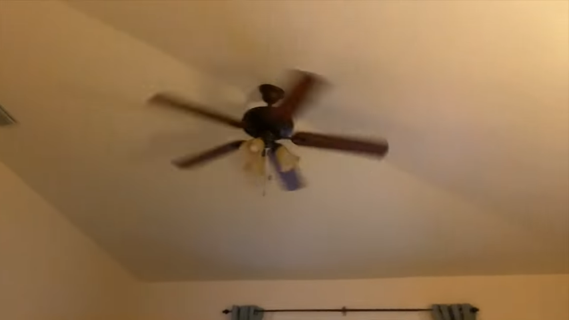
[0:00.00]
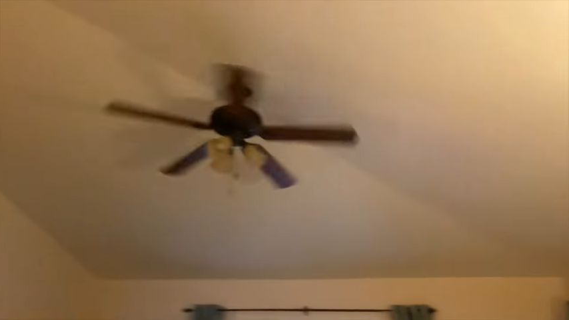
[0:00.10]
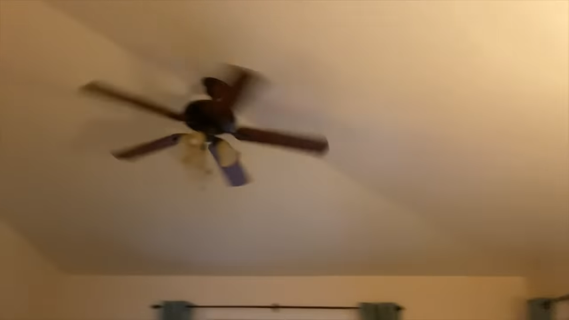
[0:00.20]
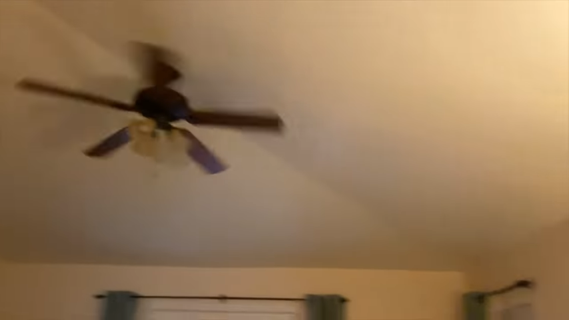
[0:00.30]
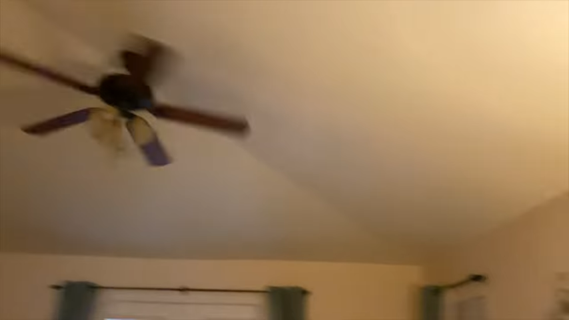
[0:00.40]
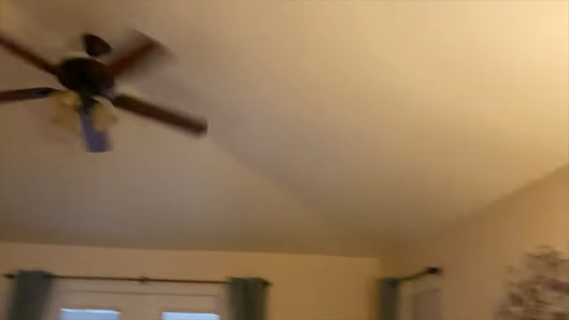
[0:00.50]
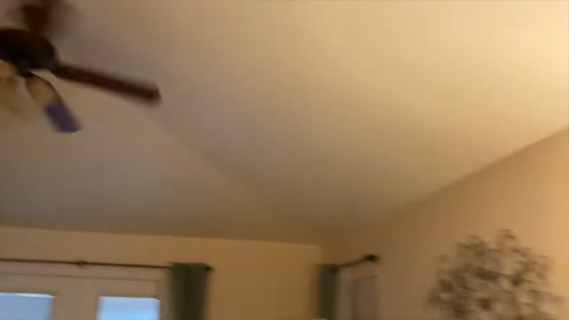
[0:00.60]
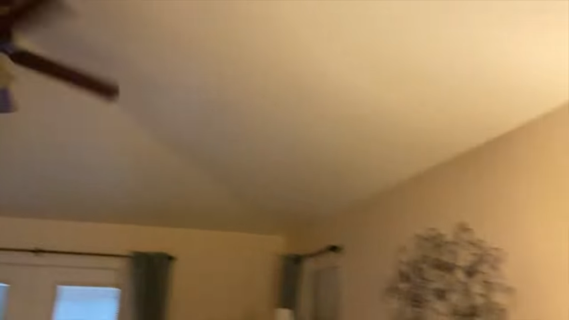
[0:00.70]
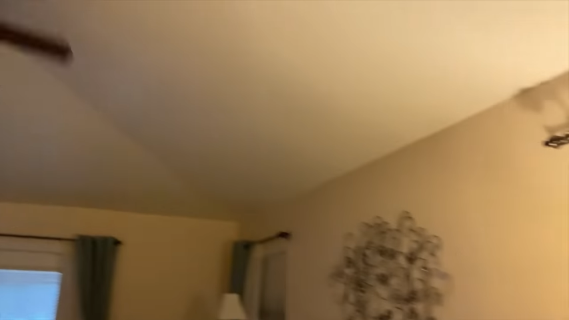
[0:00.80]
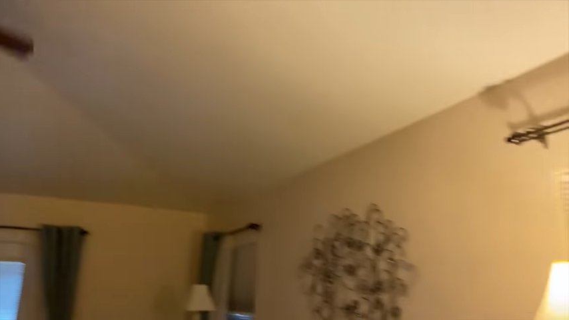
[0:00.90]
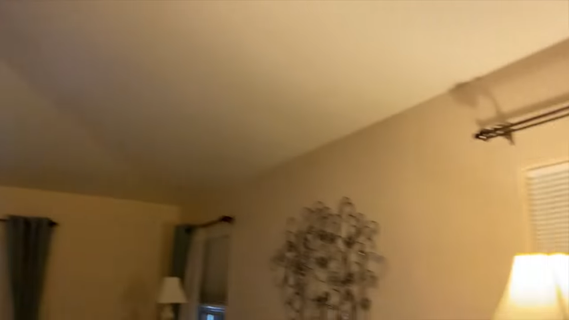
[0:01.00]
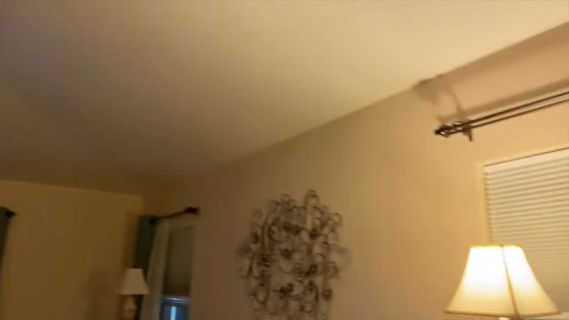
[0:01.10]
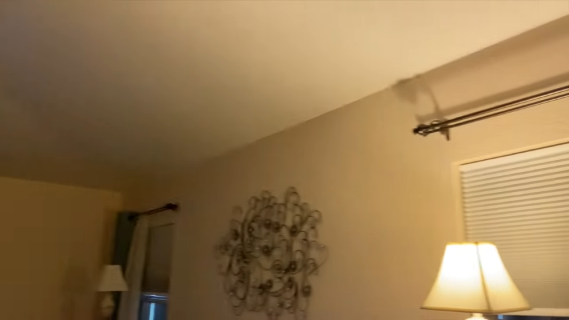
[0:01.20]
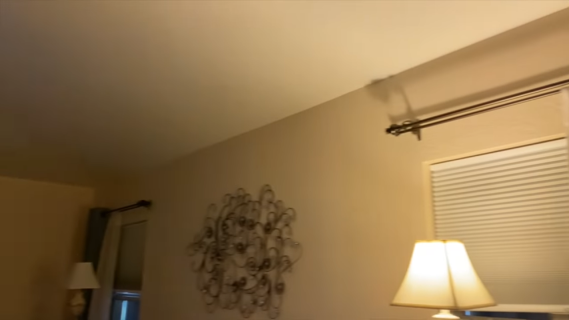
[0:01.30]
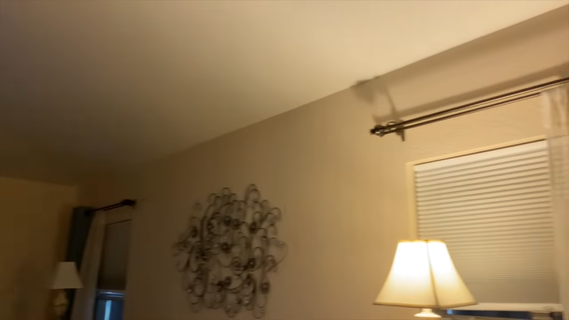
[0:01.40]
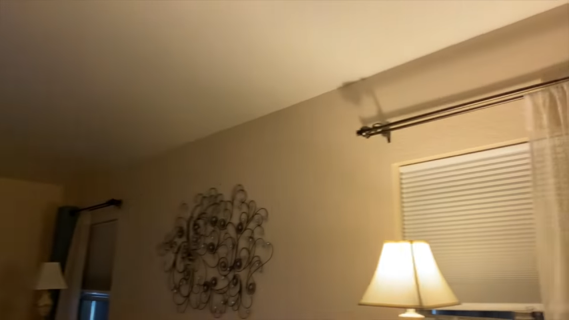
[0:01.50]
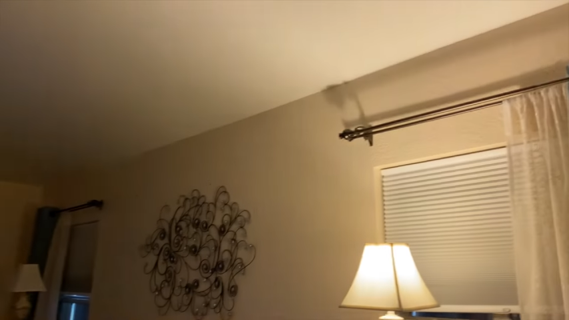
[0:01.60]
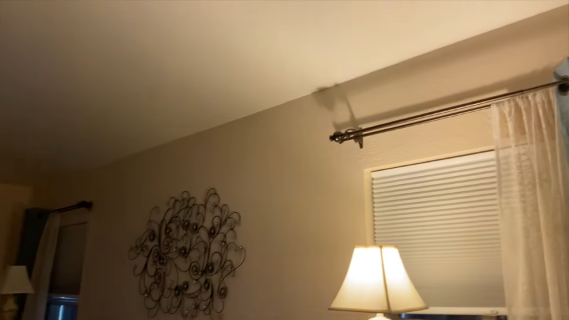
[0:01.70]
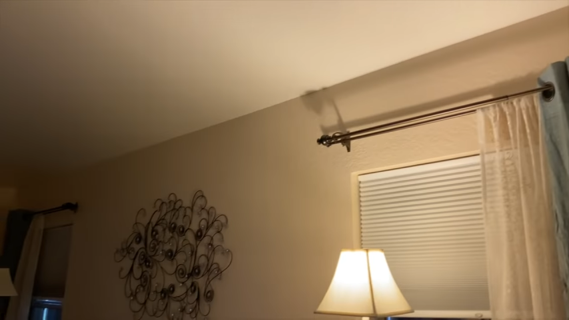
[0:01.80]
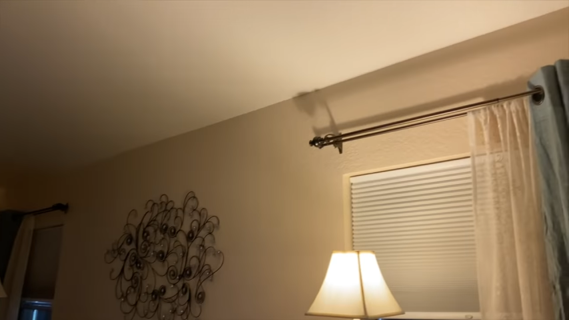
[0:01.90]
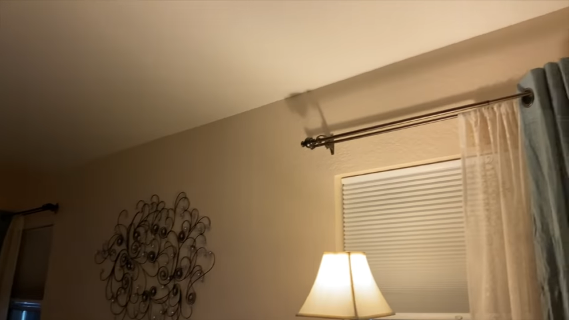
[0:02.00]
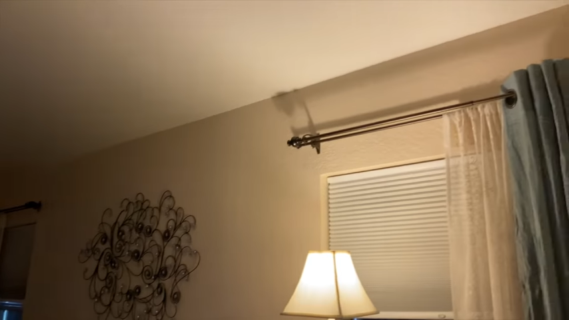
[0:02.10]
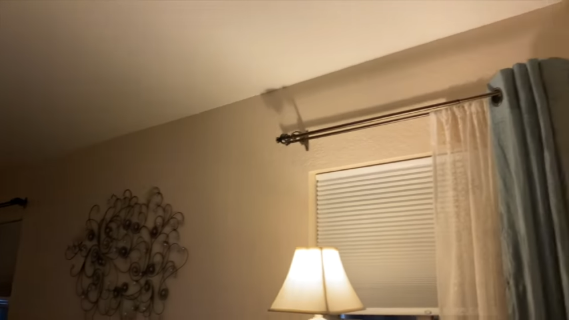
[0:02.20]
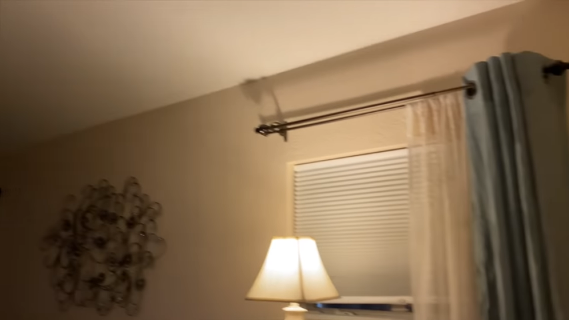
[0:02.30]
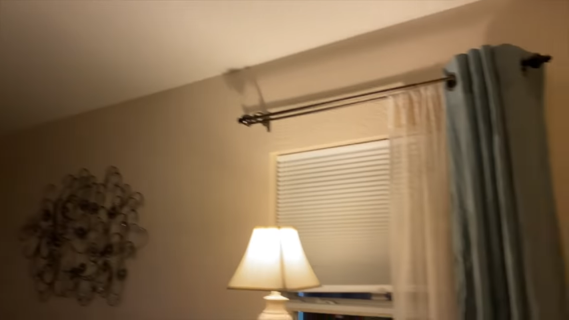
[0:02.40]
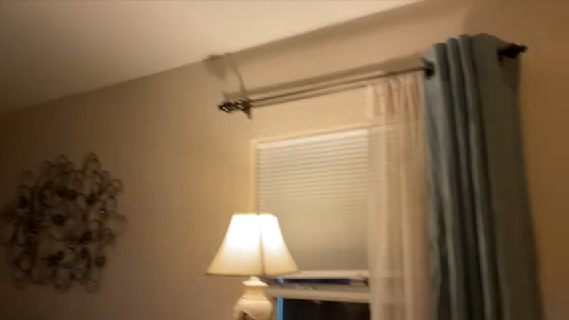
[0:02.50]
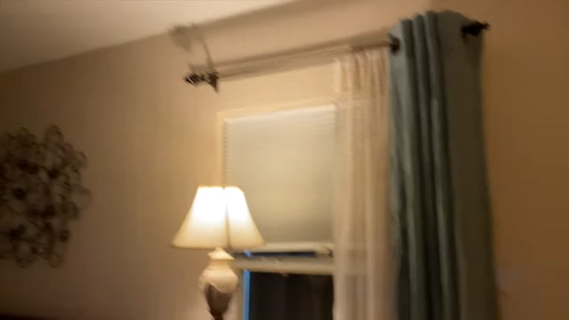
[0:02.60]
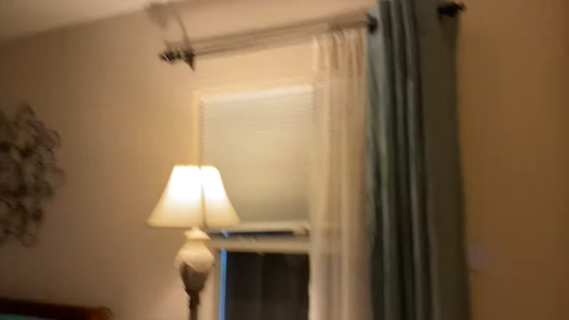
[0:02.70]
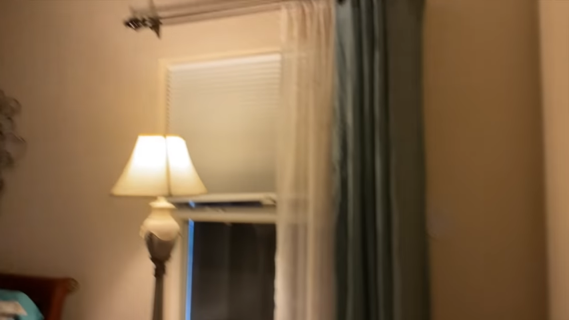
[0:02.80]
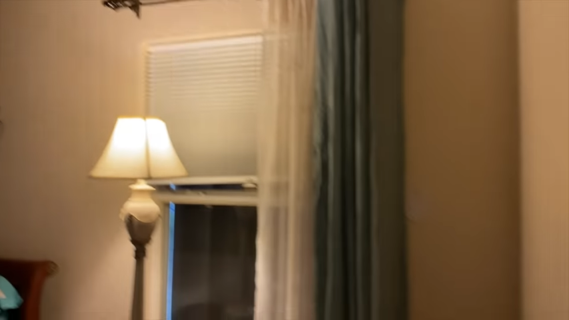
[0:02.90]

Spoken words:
(no speaker visible)